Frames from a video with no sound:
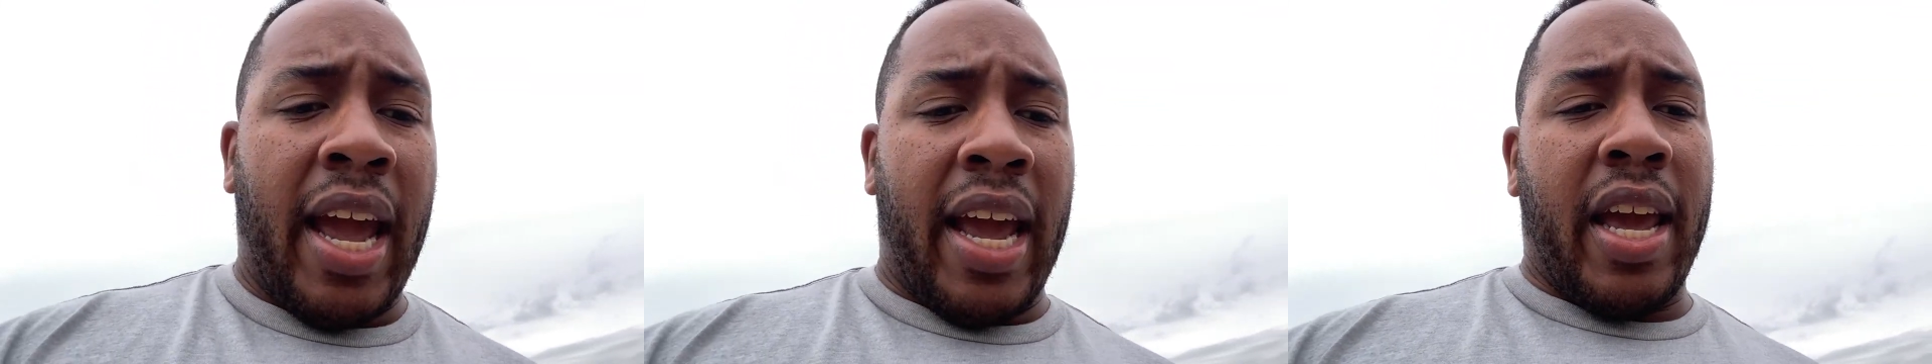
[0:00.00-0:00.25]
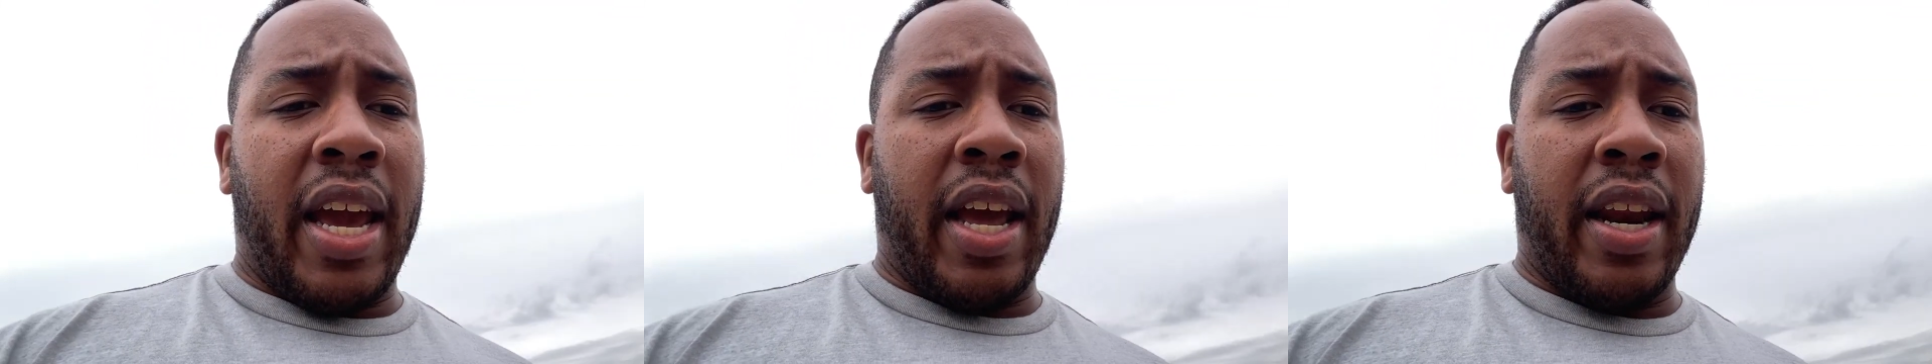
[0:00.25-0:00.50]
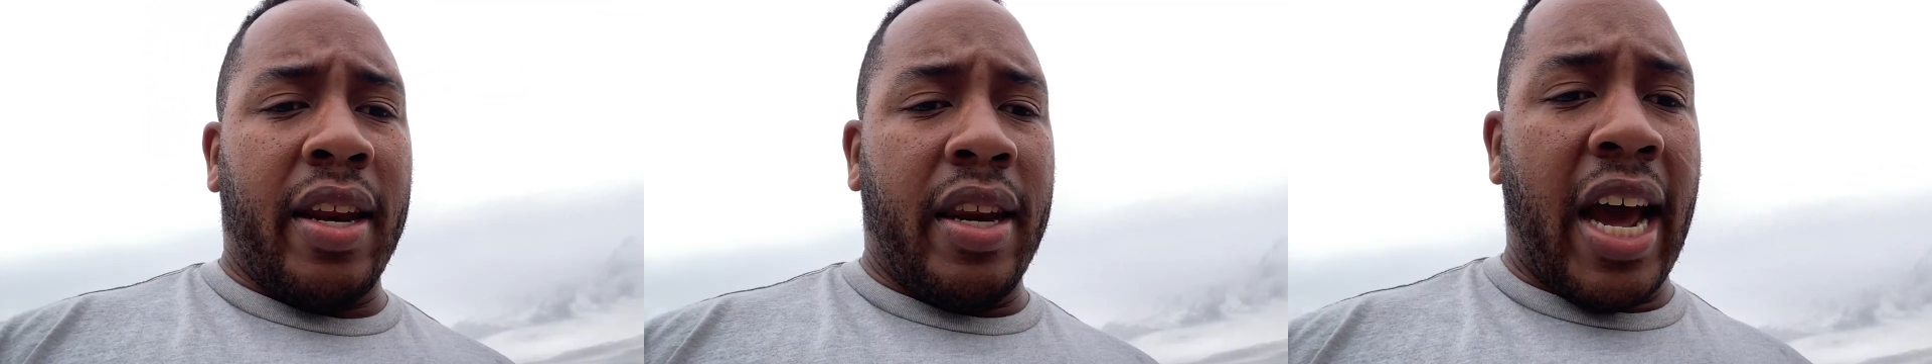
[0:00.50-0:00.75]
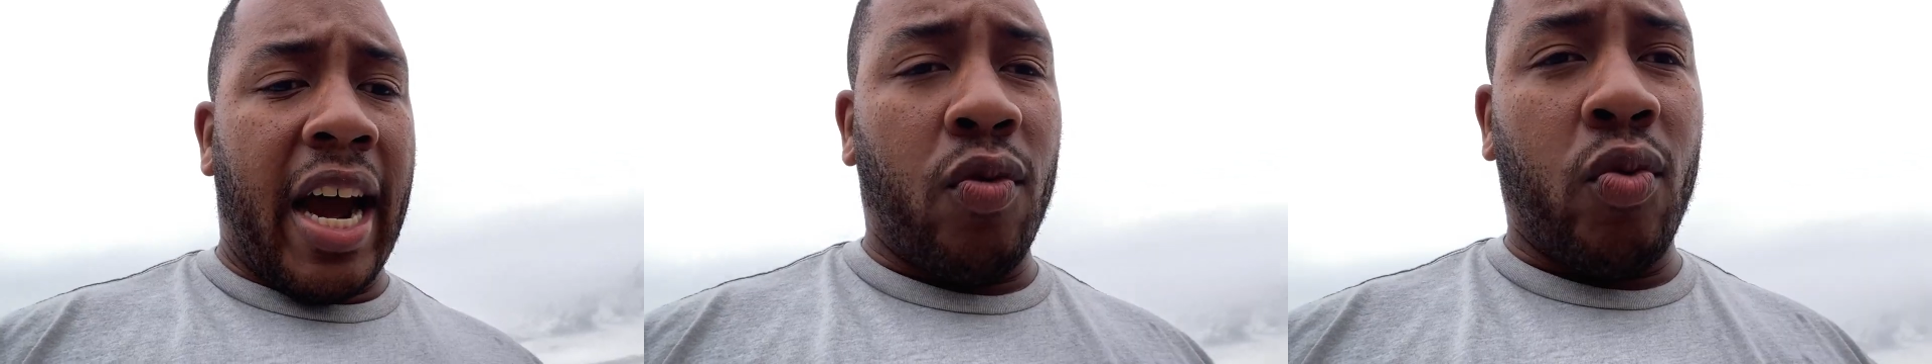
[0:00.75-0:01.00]
and
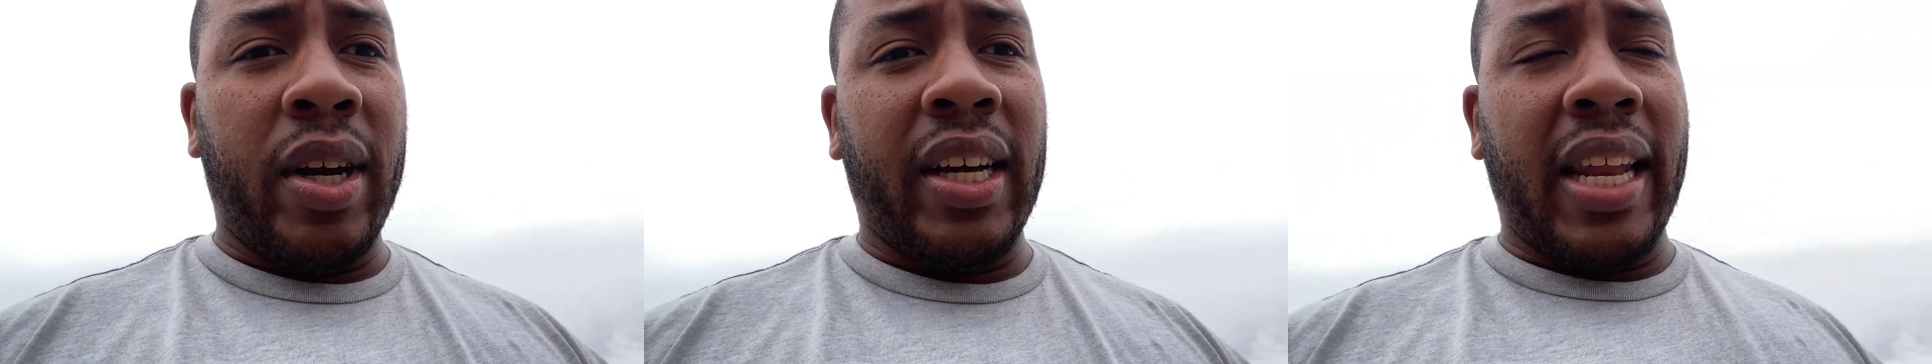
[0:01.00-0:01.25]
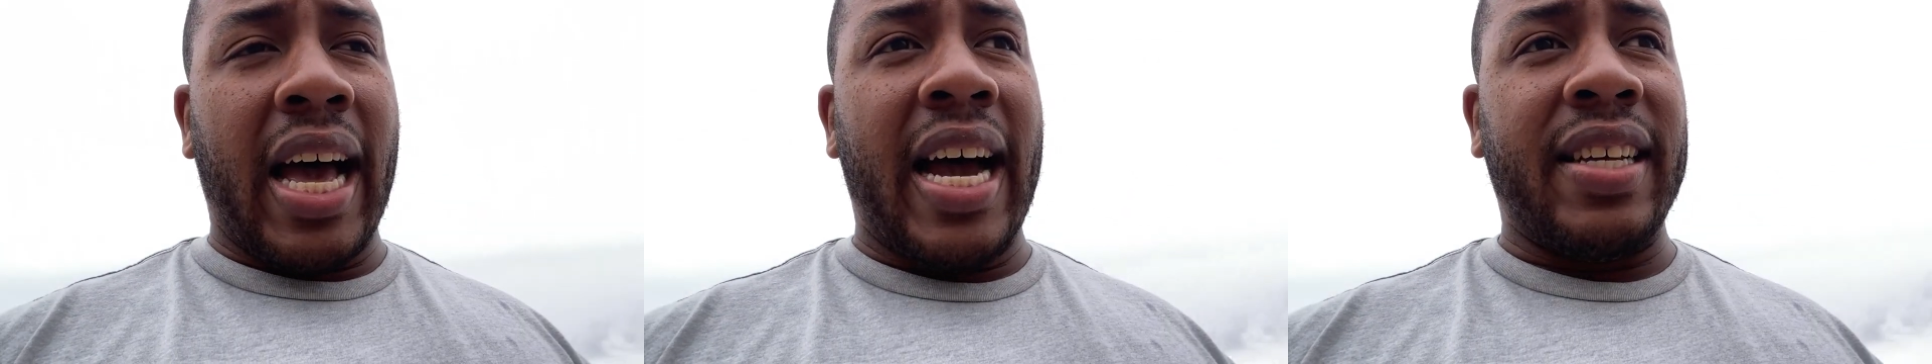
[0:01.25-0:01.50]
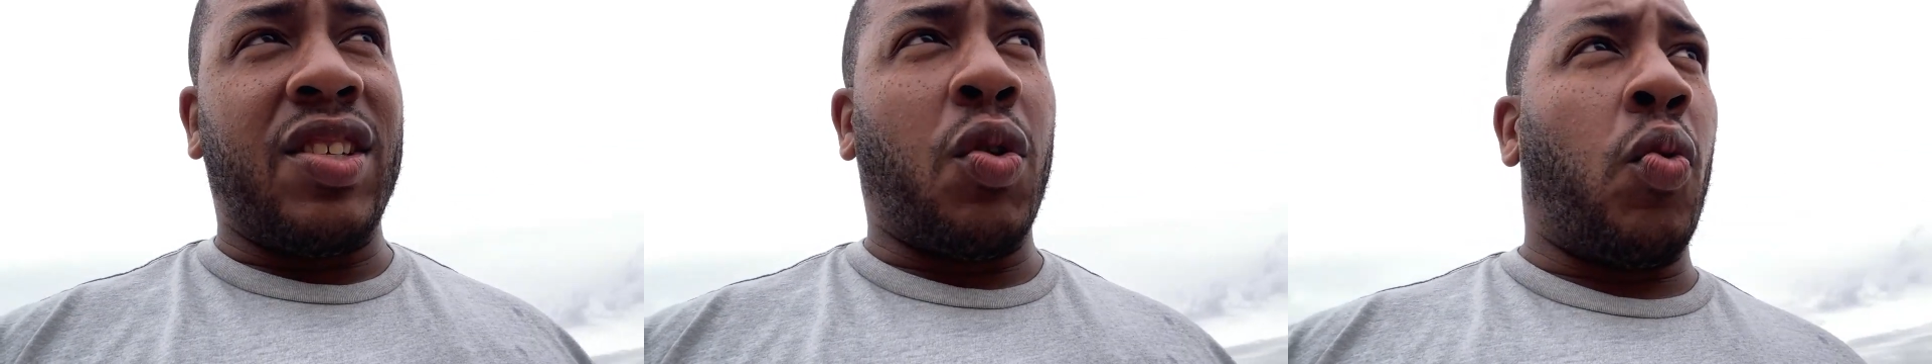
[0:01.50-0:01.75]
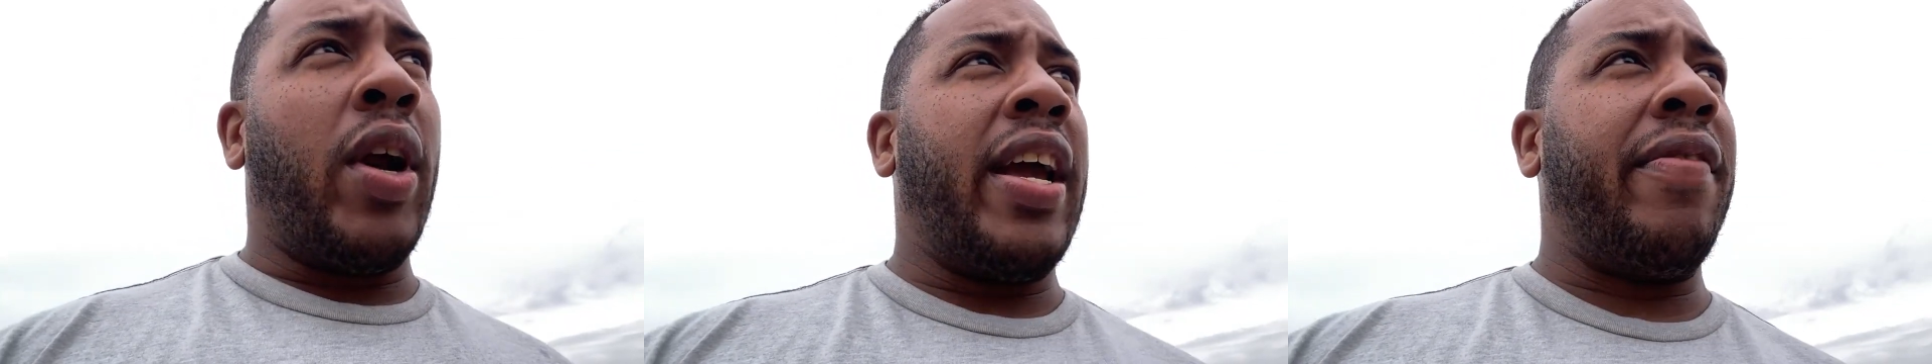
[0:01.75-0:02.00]
not realize the
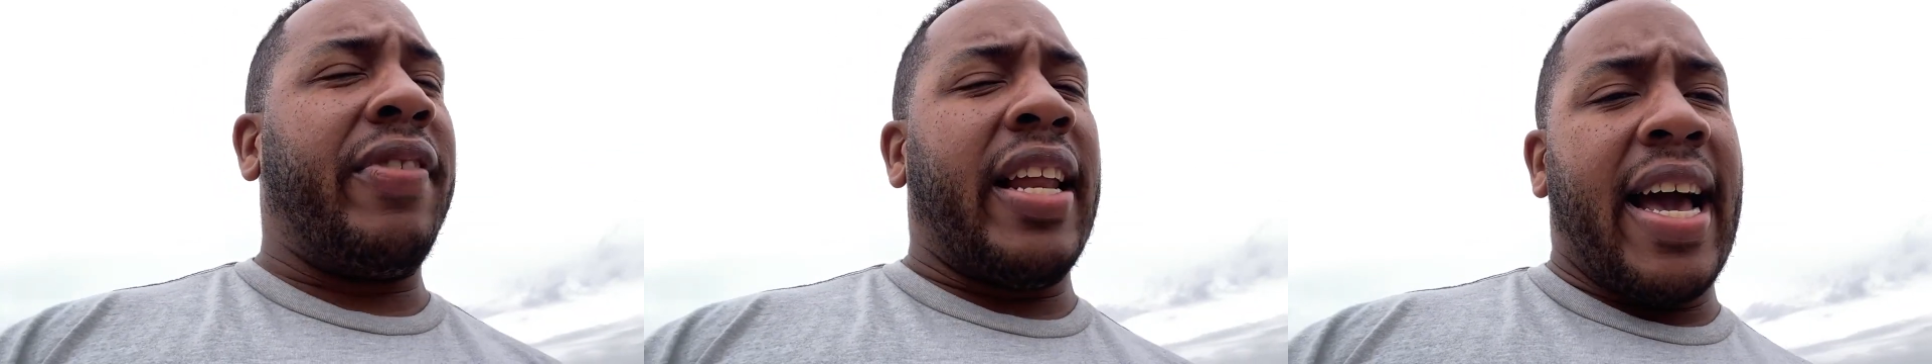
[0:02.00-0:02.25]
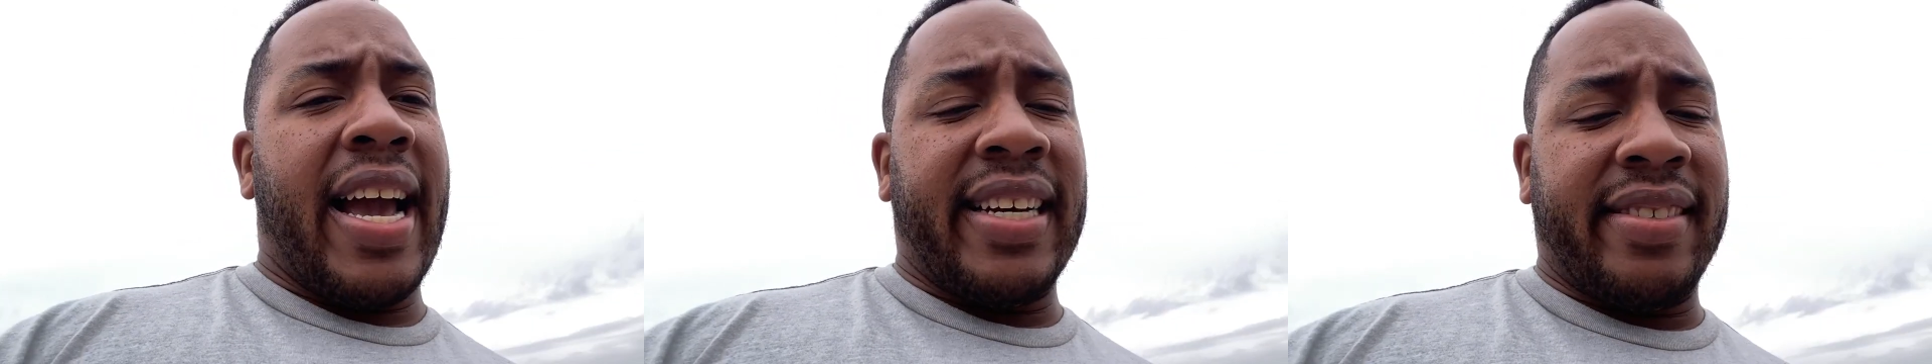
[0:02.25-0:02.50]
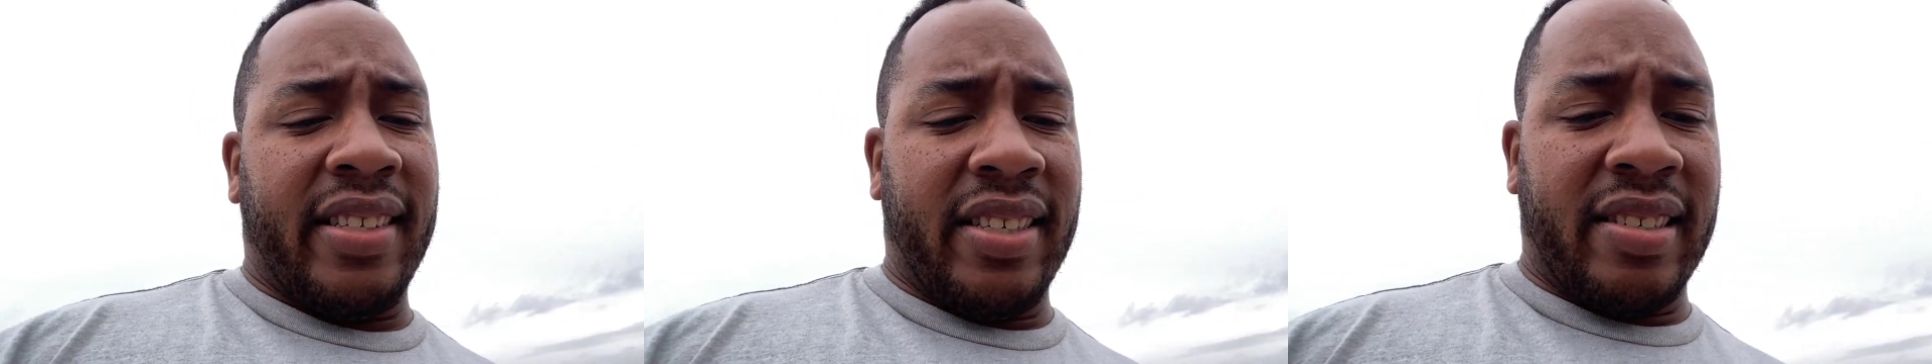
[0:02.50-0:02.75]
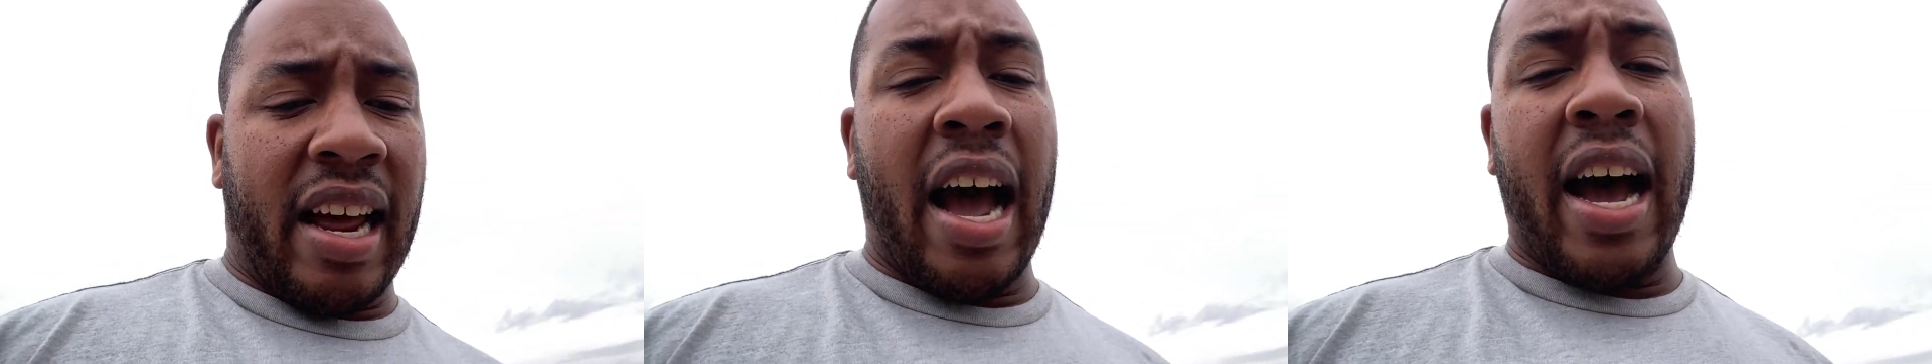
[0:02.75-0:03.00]
red flags, the
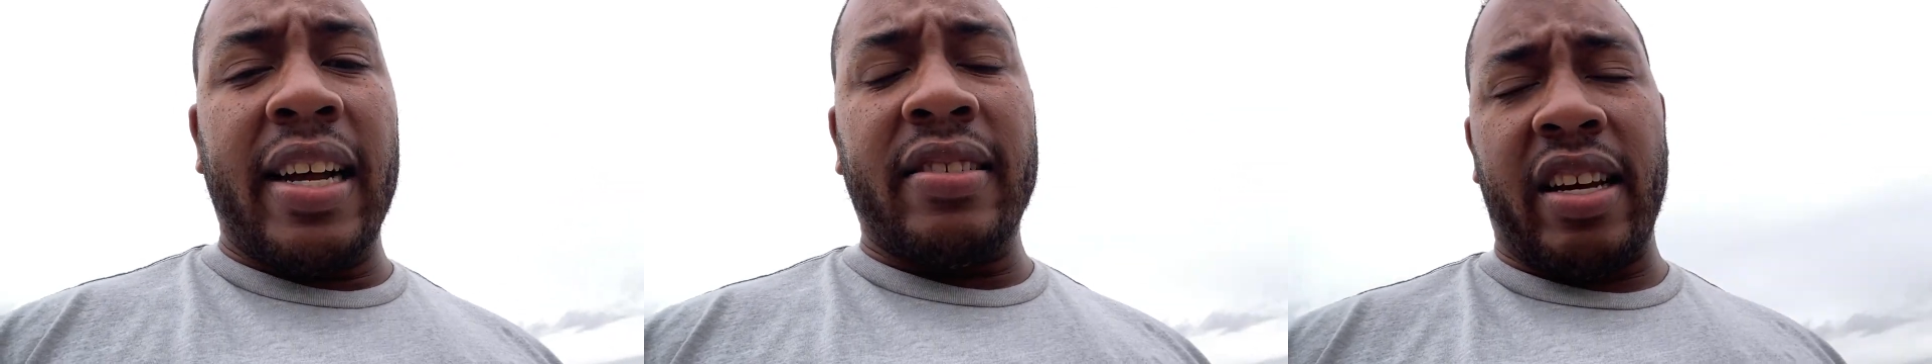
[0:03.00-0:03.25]
signs,